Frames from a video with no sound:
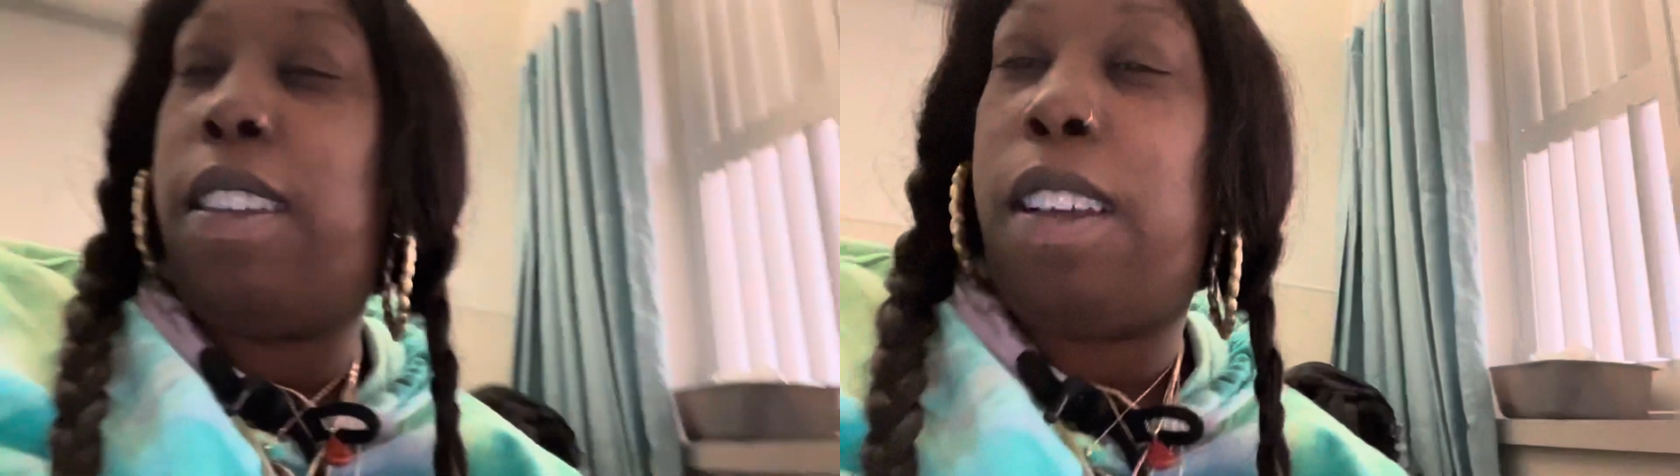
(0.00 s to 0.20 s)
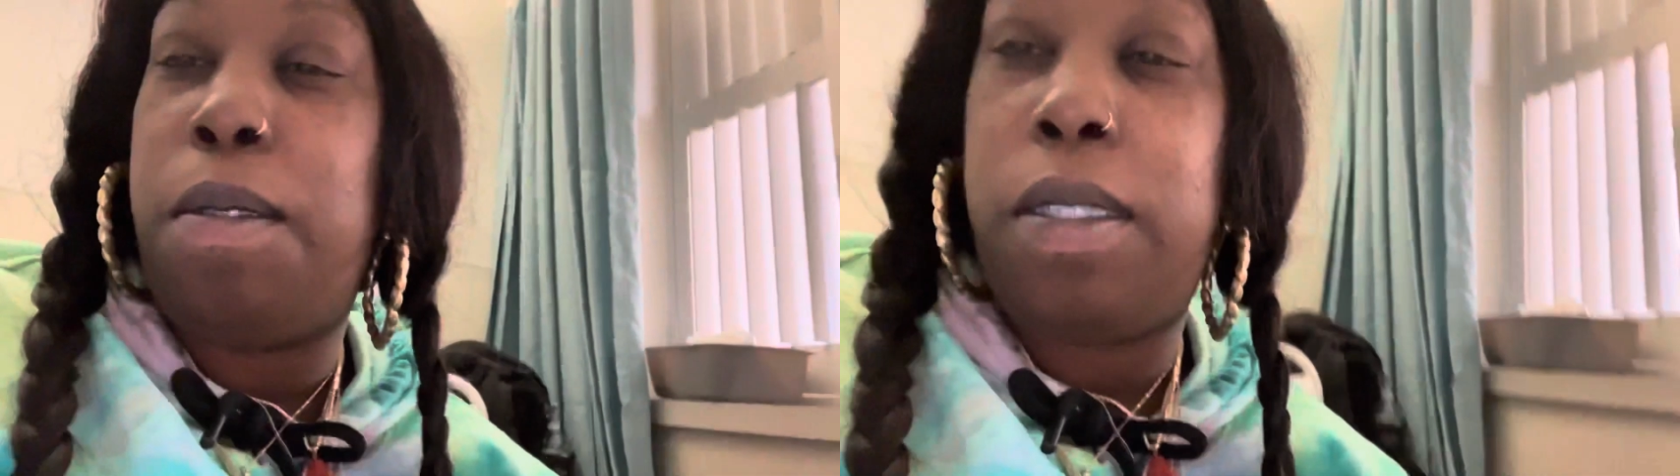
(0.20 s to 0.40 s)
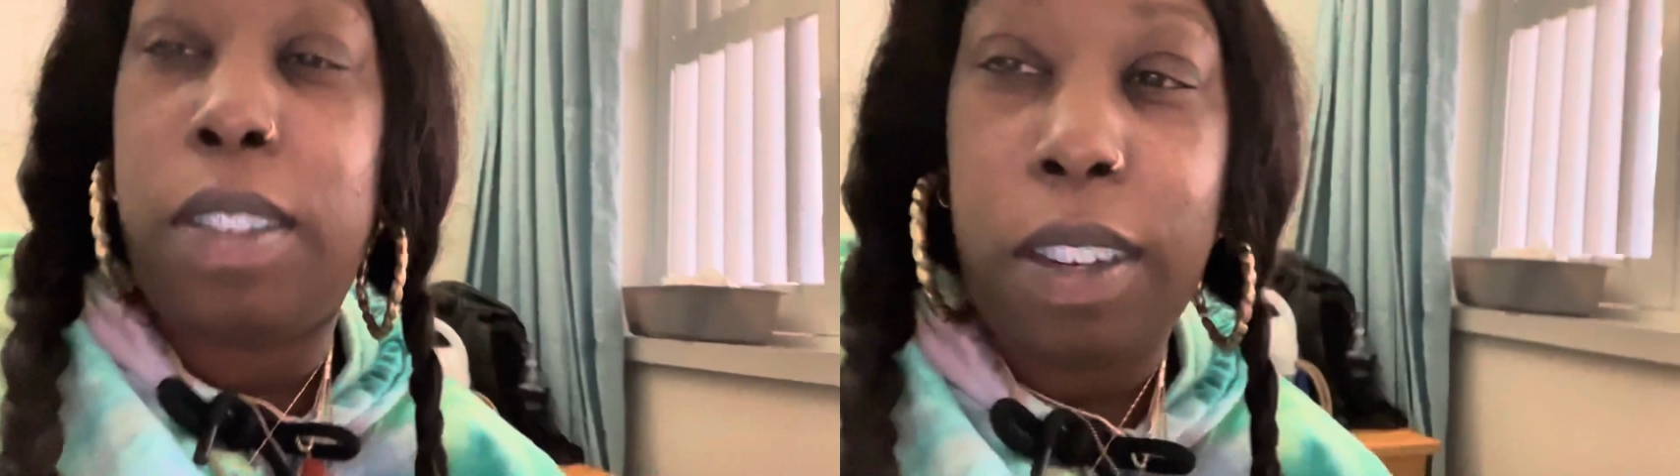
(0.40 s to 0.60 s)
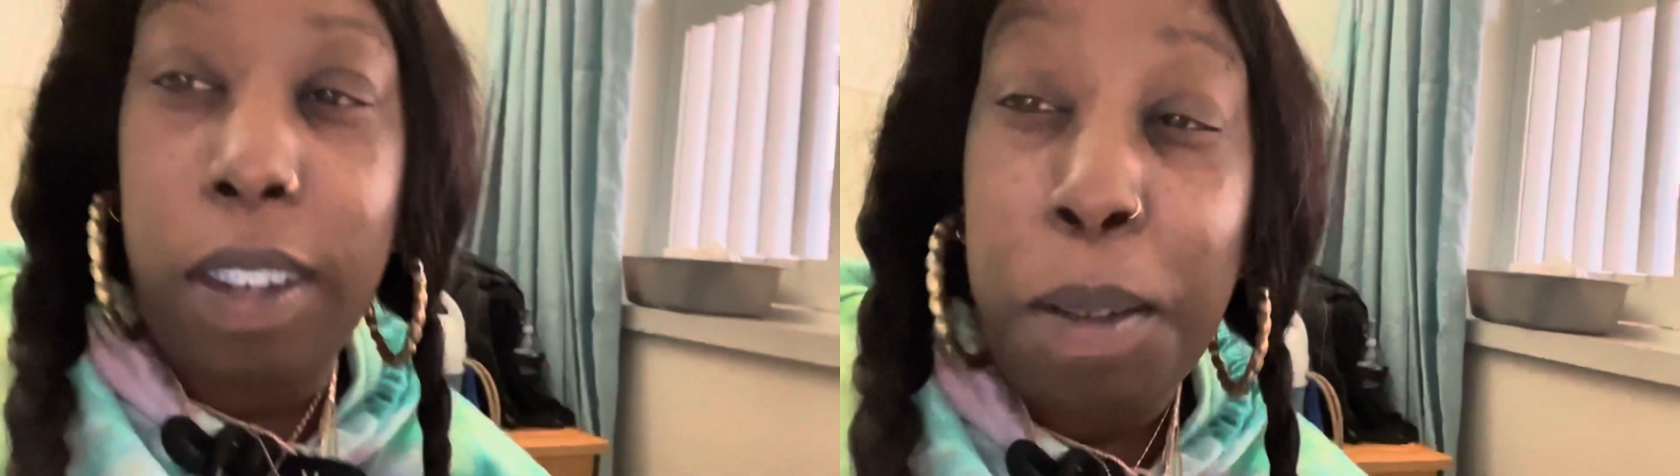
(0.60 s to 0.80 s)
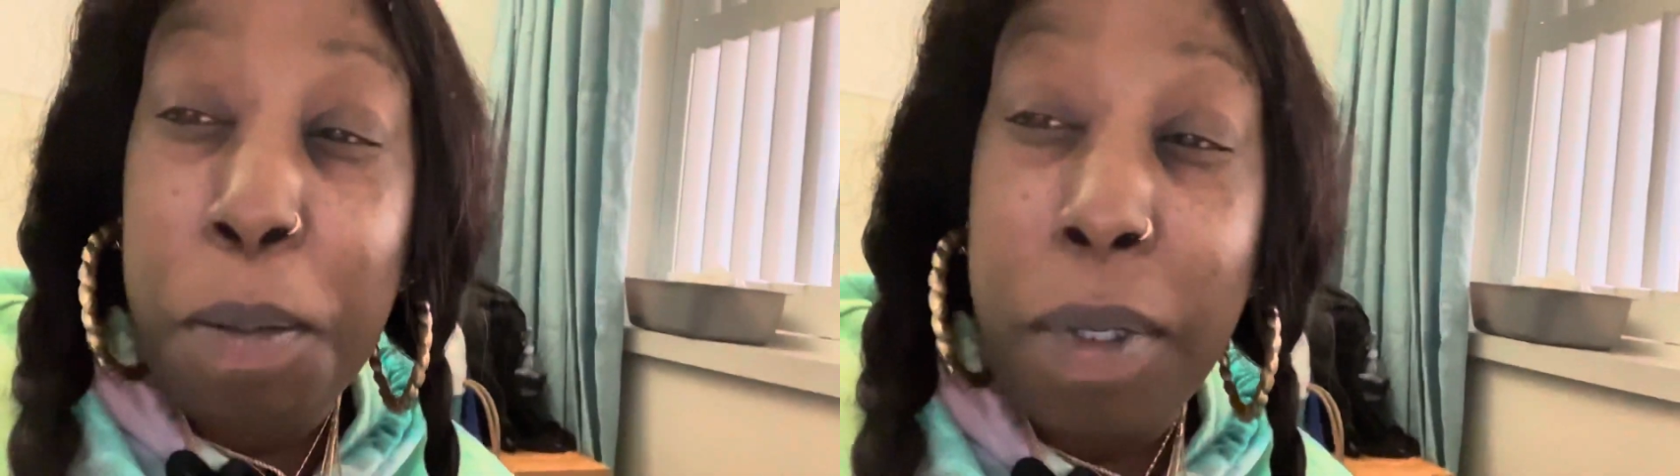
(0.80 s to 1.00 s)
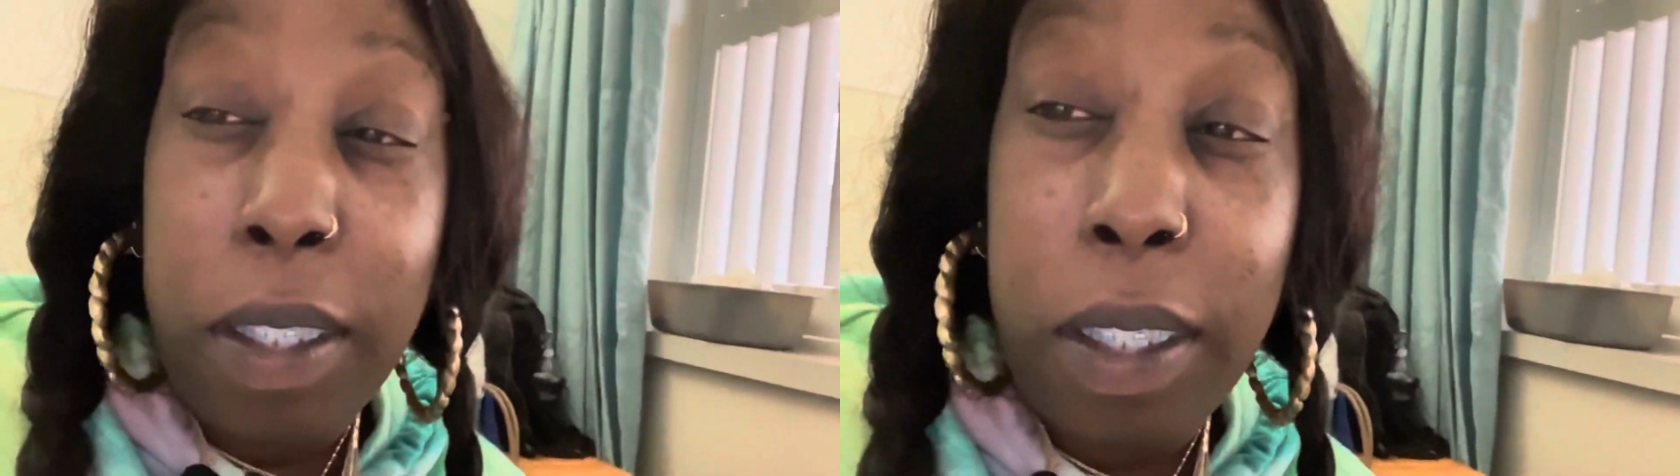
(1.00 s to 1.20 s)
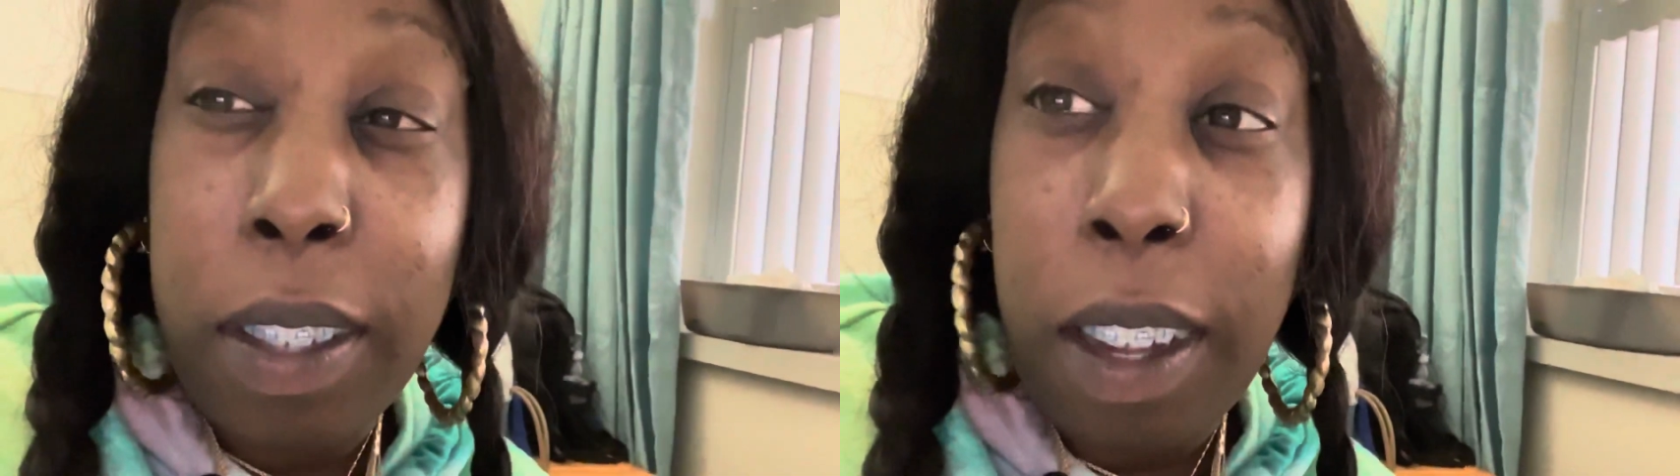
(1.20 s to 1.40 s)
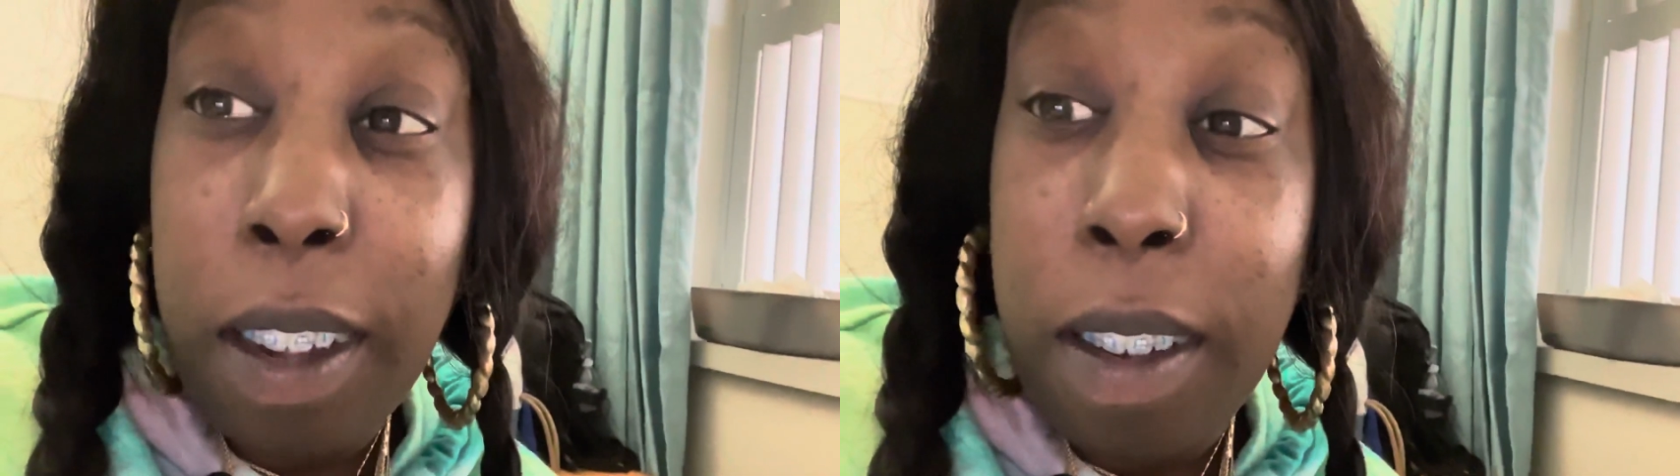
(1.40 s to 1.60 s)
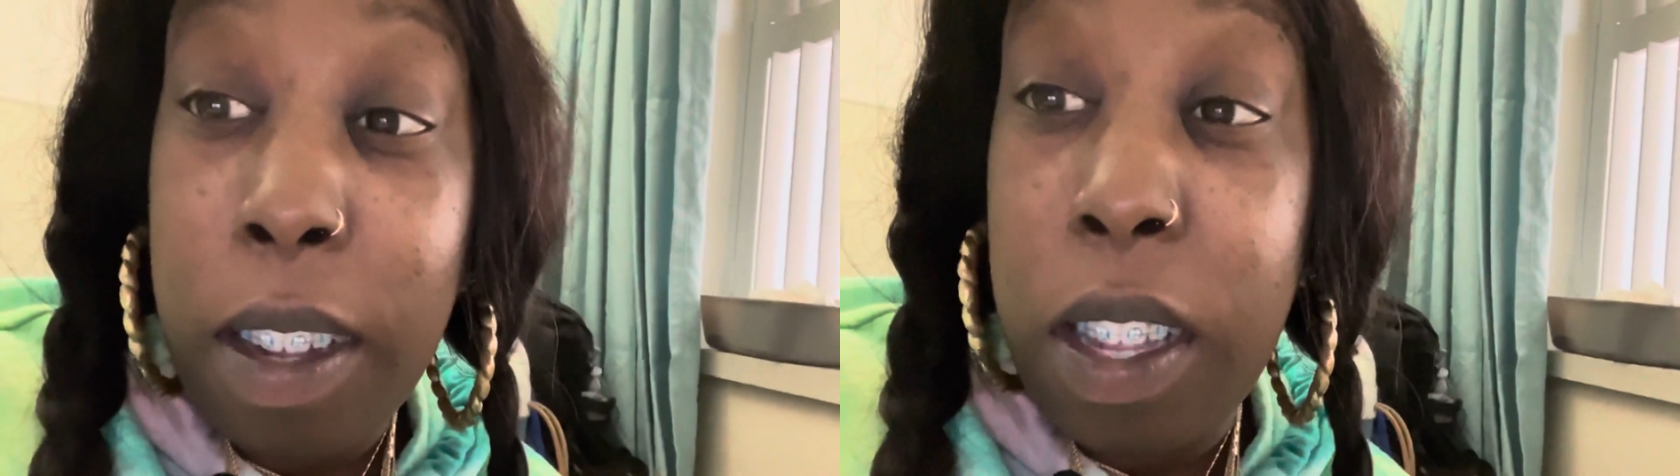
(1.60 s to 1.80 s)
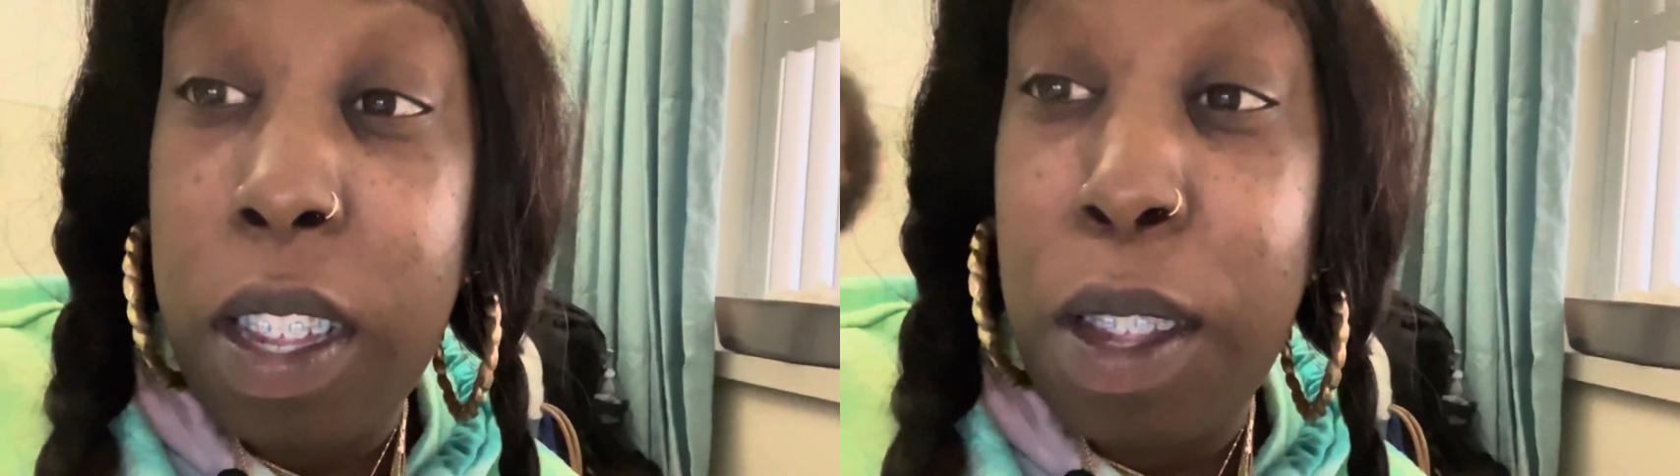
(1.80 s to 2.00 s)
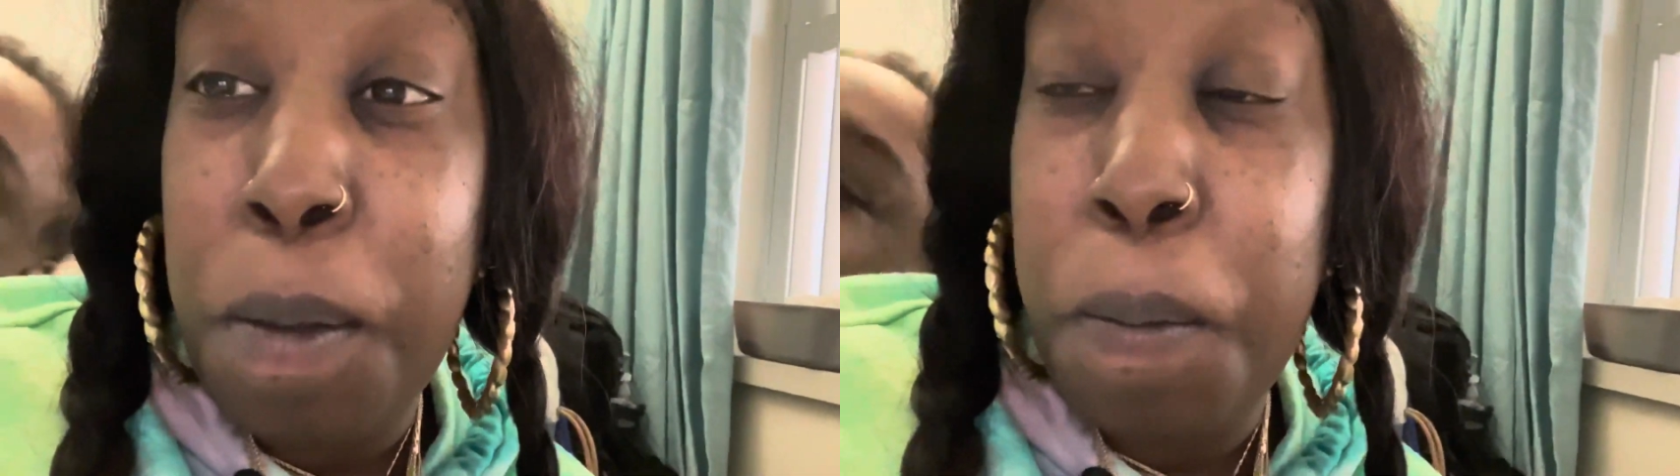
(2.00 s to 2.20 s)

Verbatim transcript: I was sleeping so good.